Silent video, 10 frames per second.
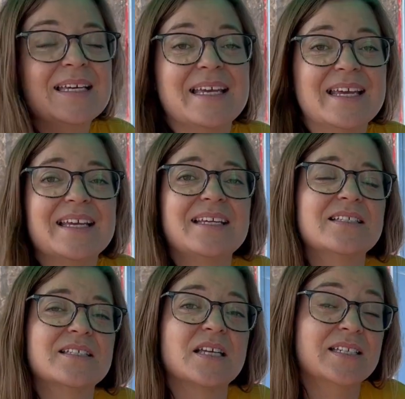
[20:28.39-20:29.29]
It
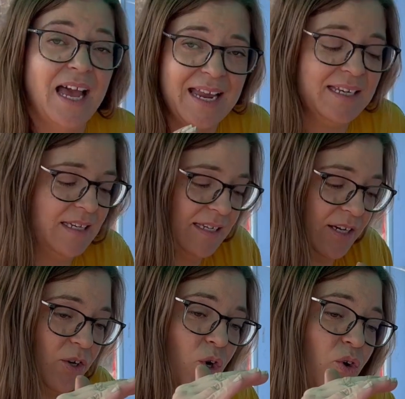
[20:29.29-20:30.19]
is tiny. It
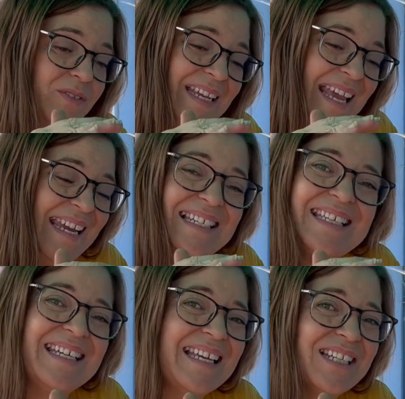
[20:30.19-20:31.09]
goes
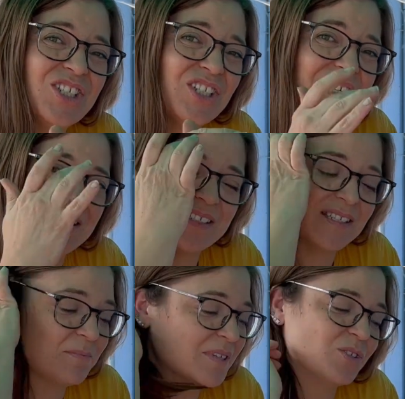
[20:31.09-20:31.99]
18 inches,
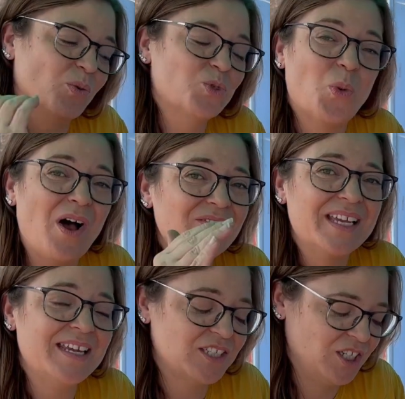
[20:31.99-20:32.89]
12 to
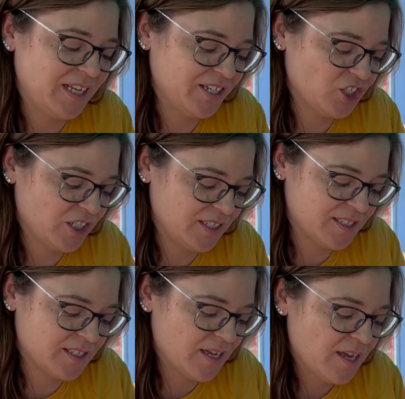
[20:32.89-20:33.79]
18
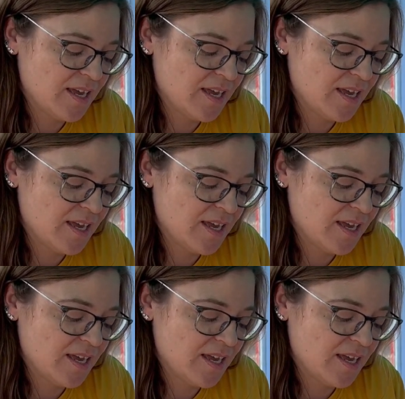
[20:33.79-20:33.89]
inches.